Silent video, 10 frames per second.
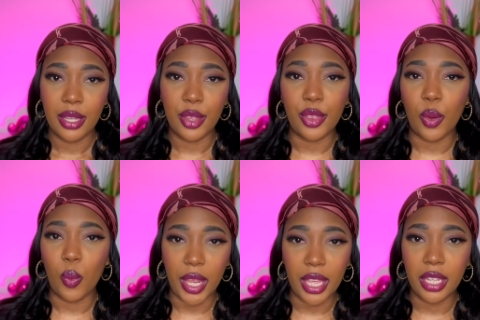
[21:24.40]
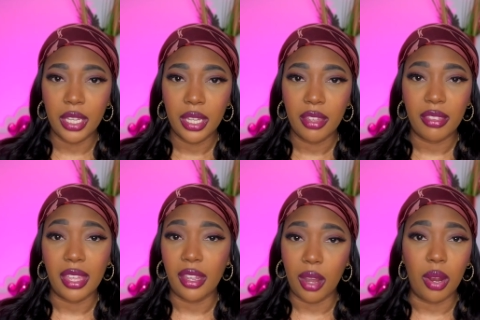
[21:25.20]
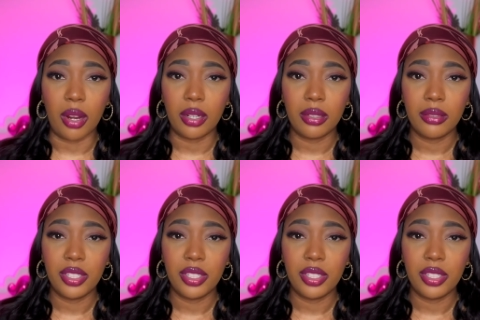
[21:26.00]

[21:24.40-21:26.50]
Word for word: the way they are.